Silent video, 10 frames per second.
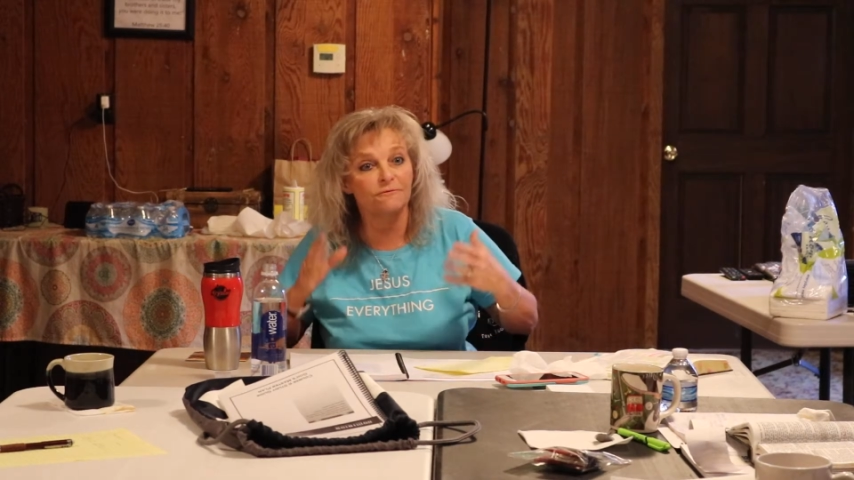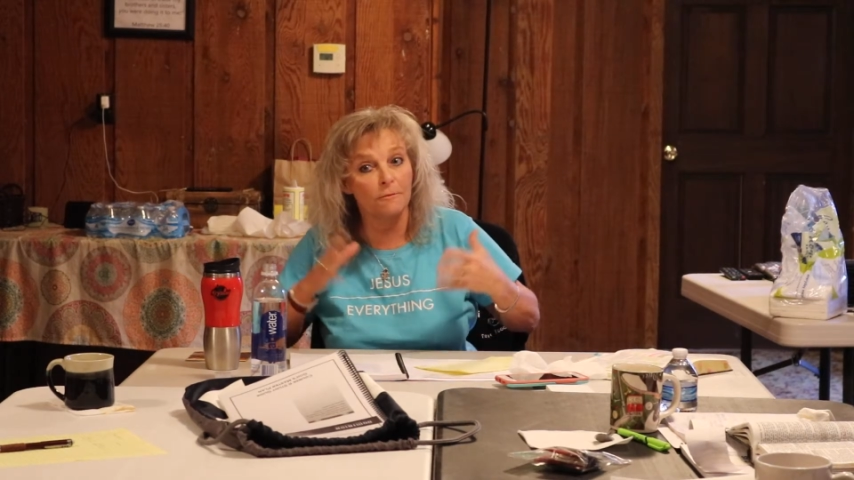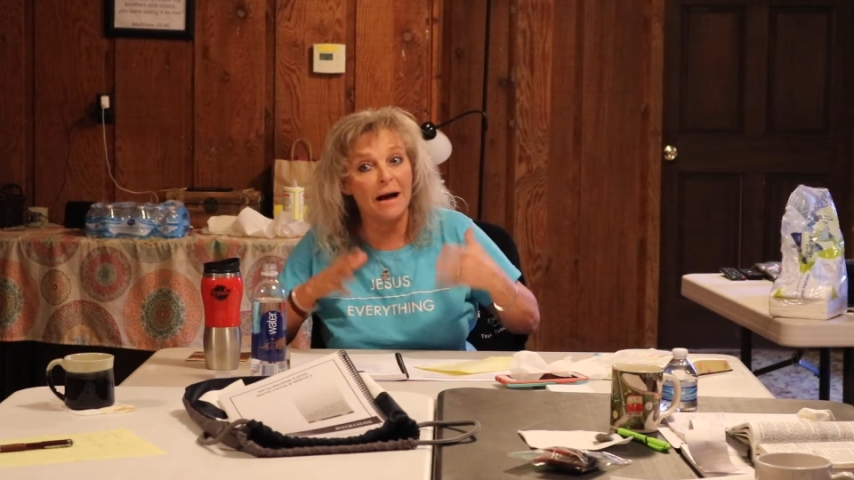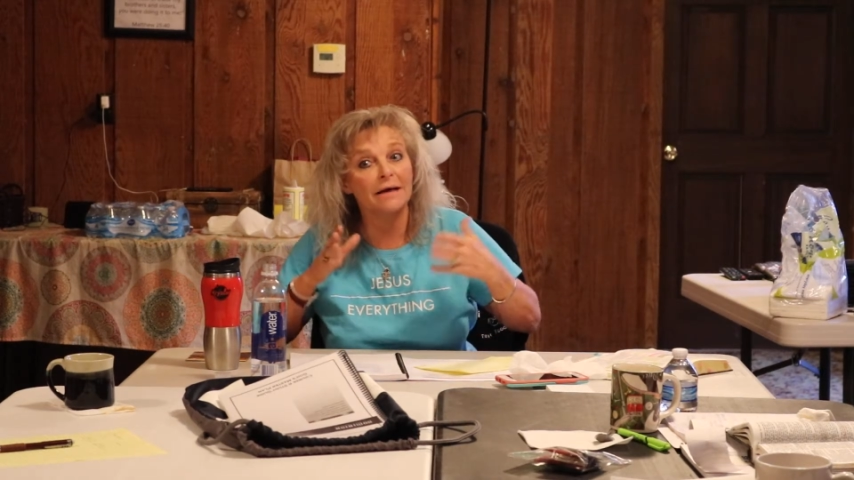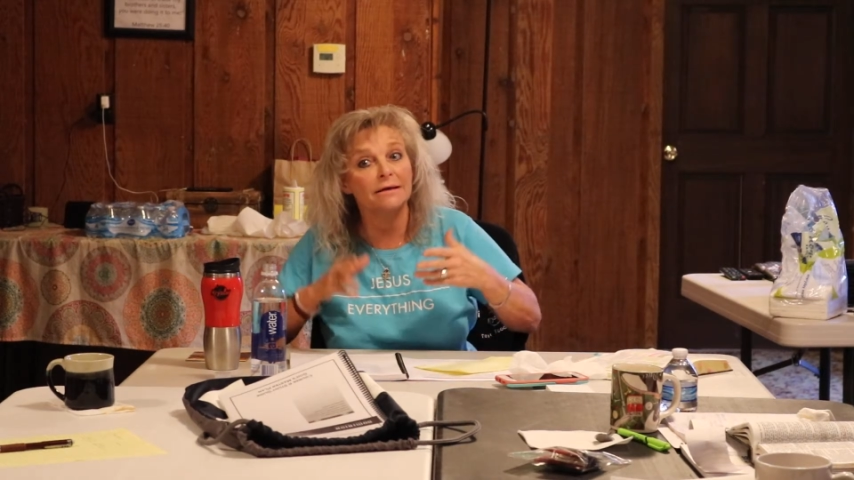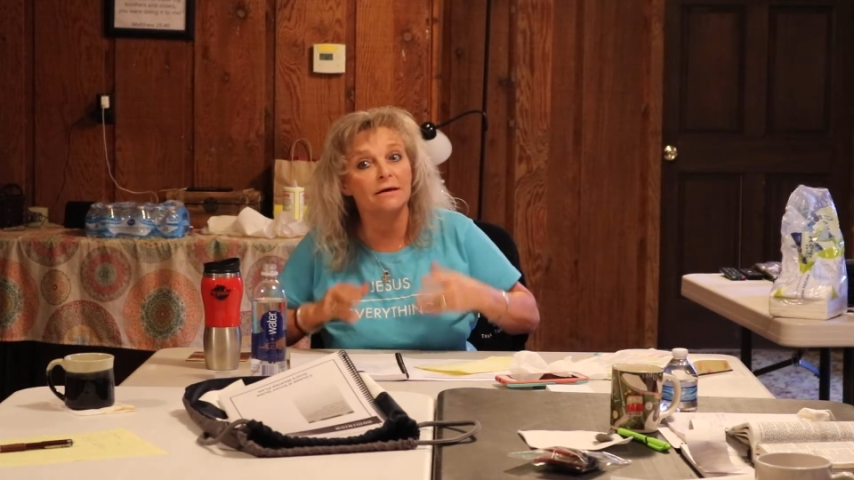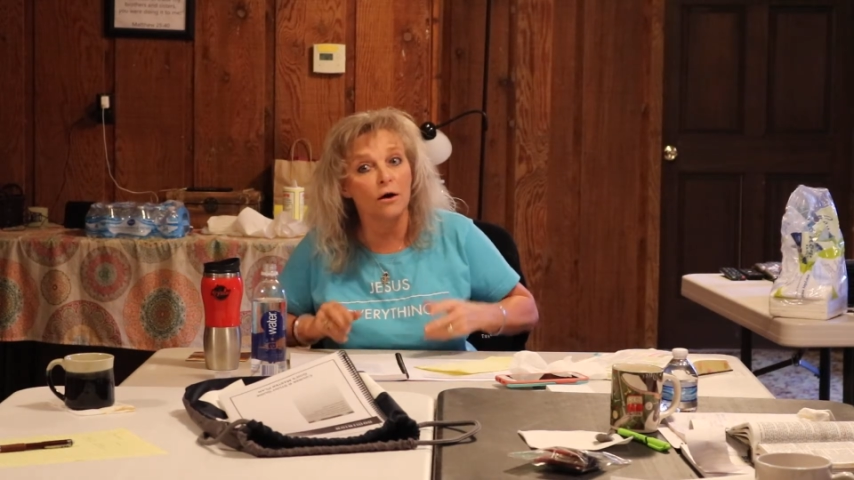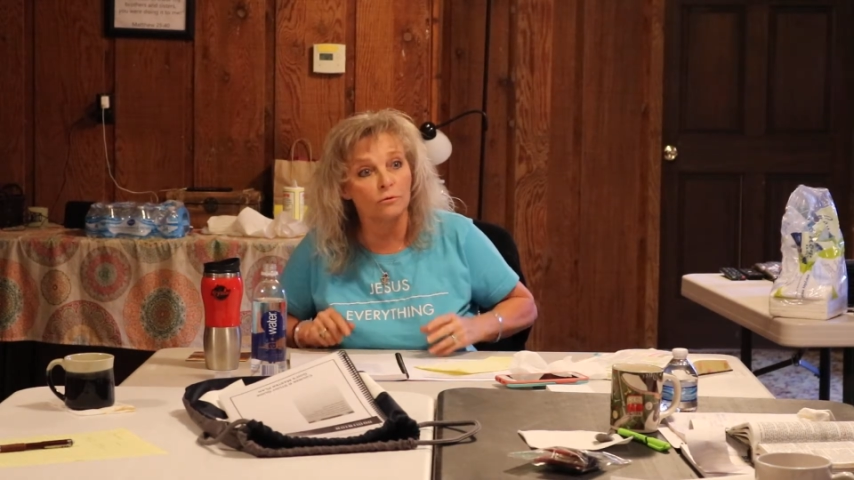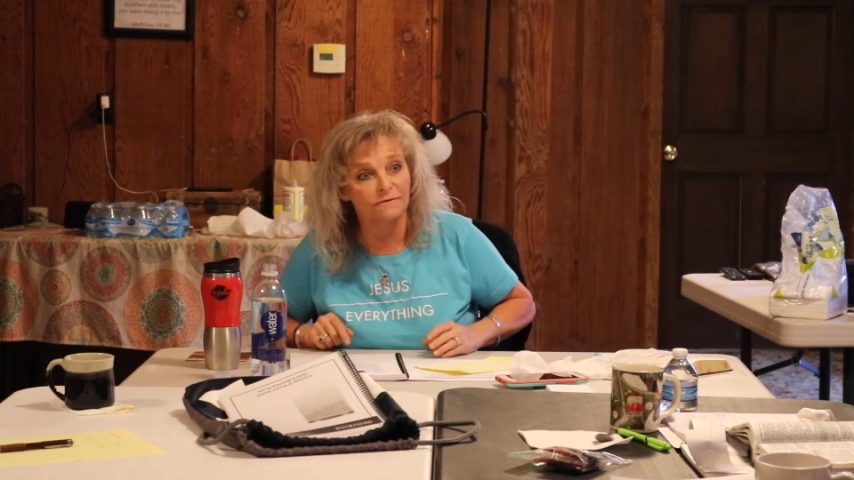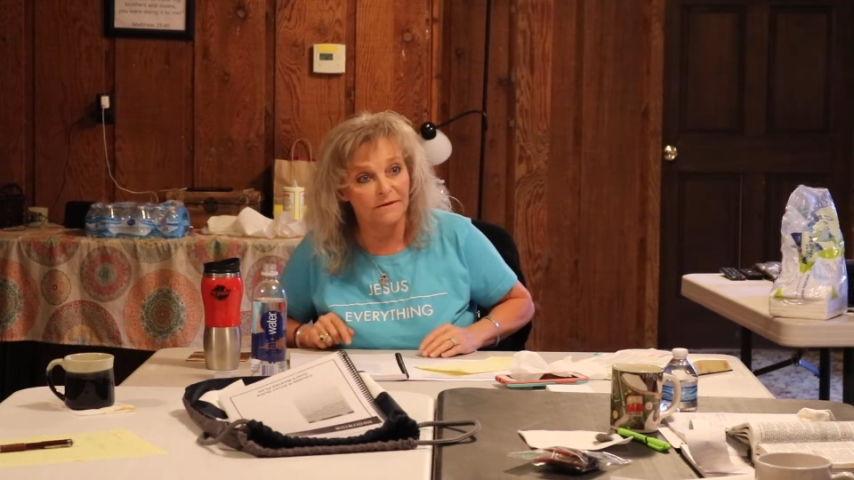for my
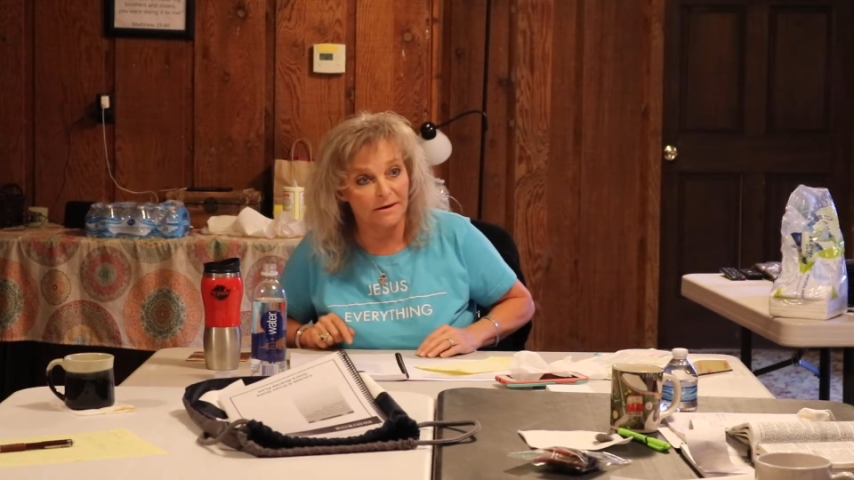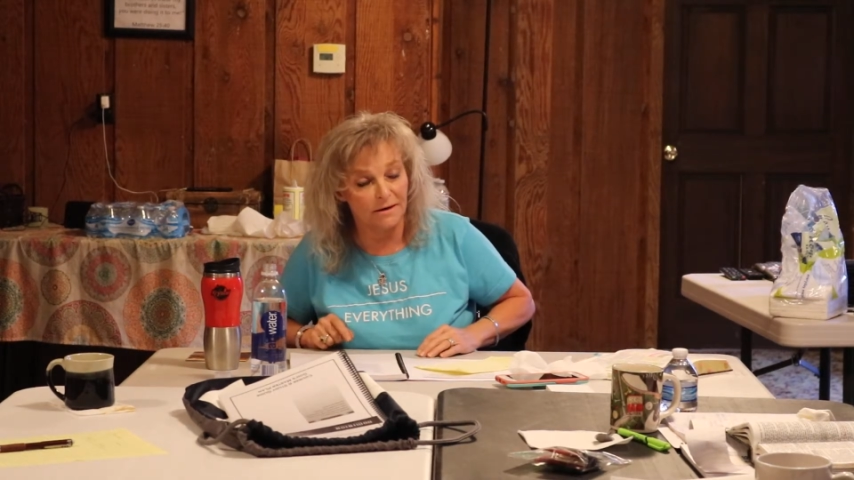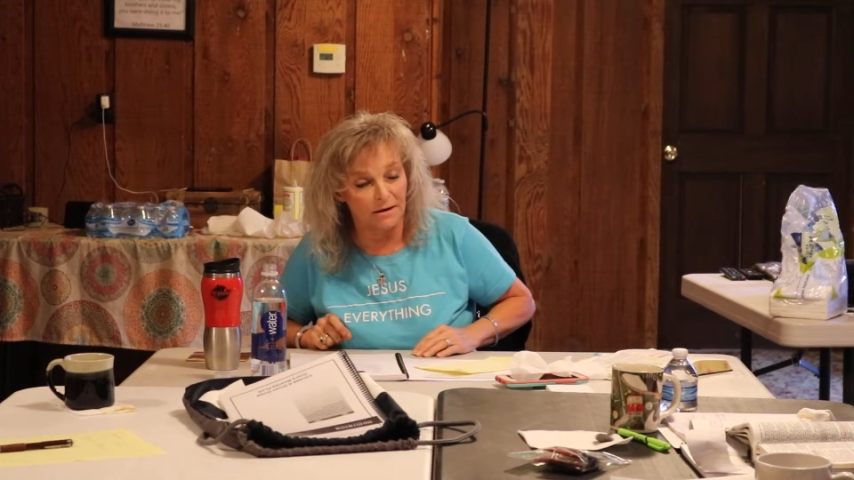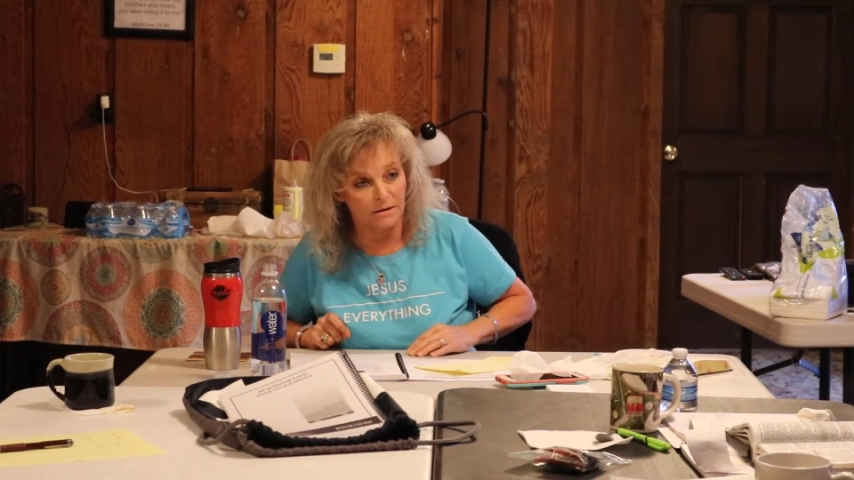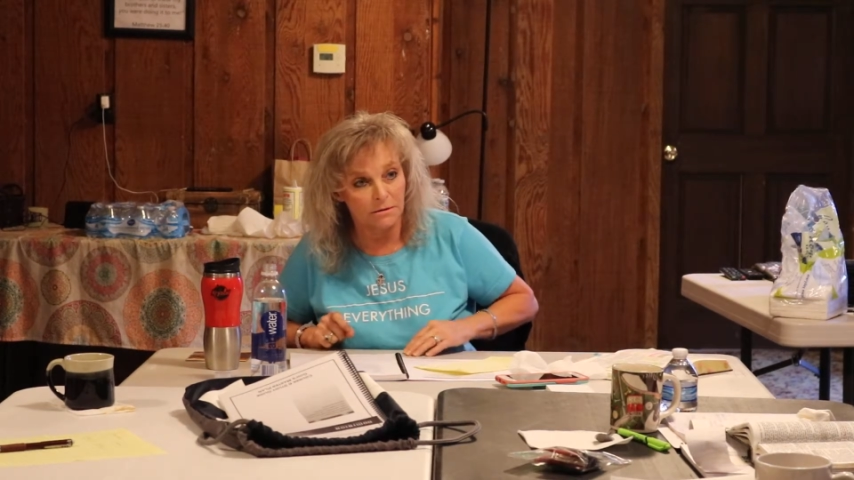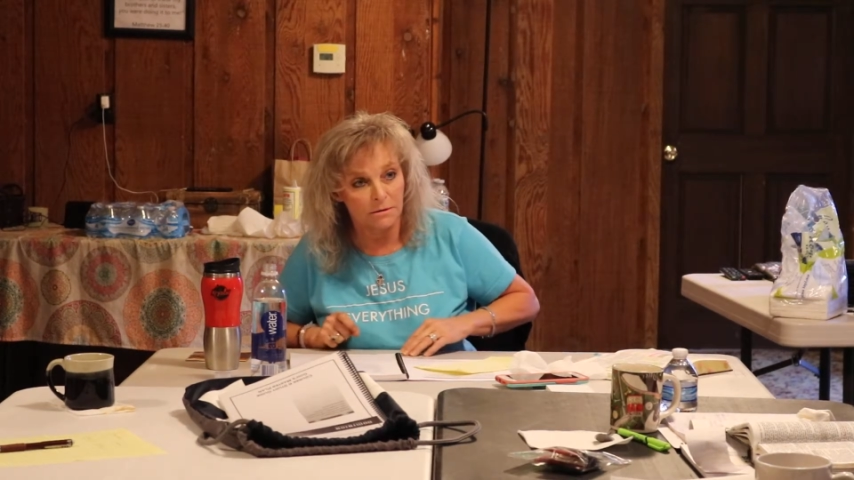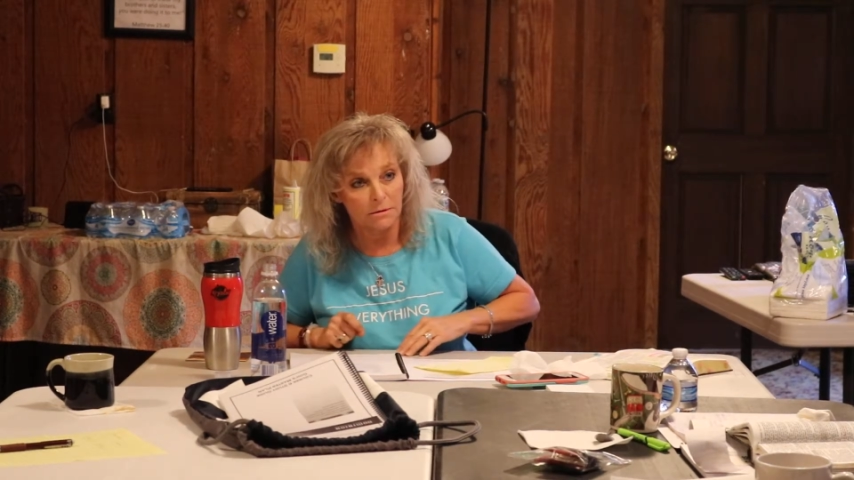ego to fit in it.